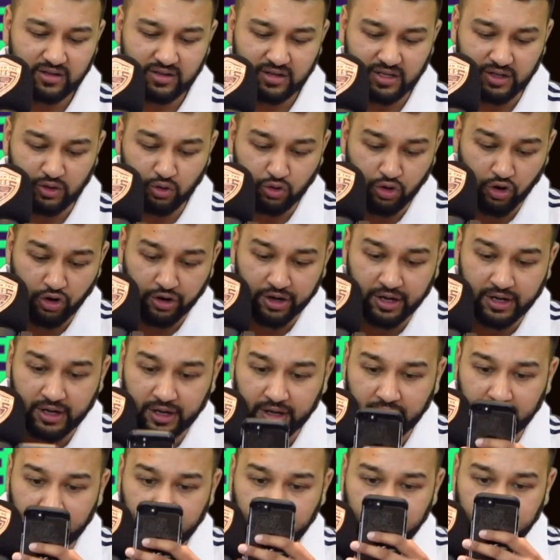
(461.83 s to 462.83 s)
You got
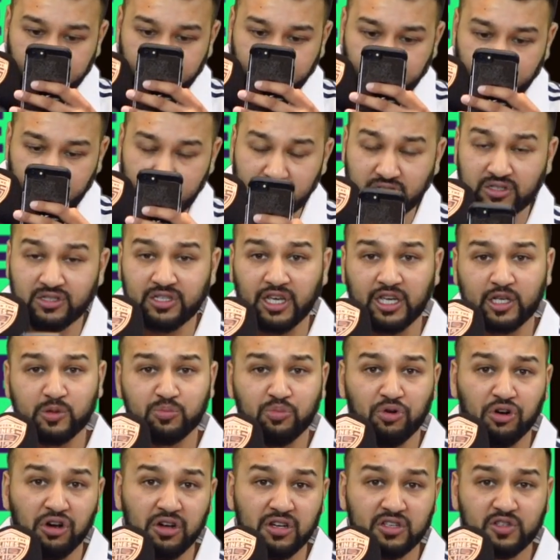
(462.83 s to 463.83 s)
6
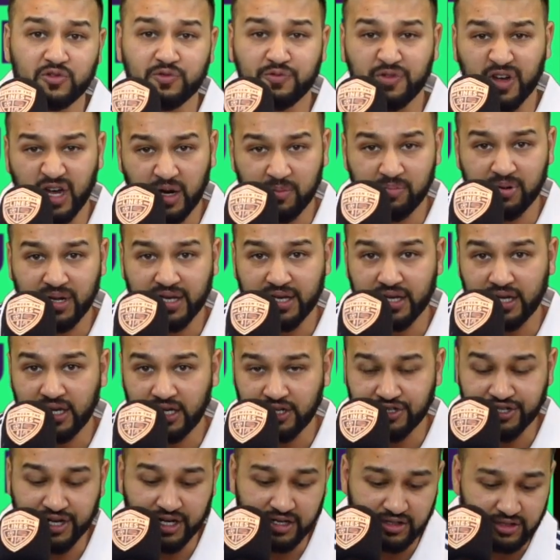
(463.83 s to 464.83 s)
points. Fair play,
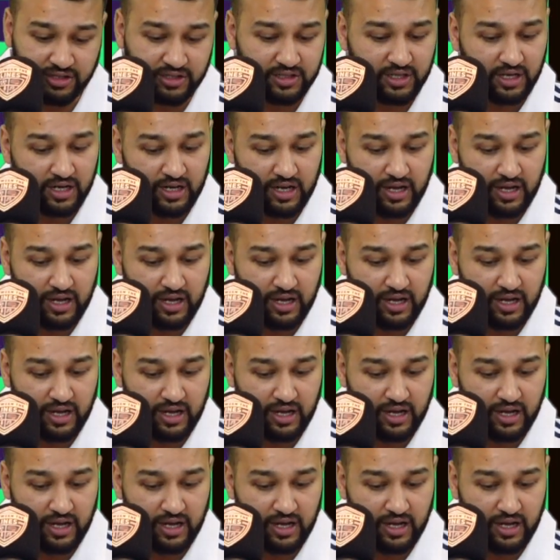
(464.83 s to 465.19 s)
Ijaz.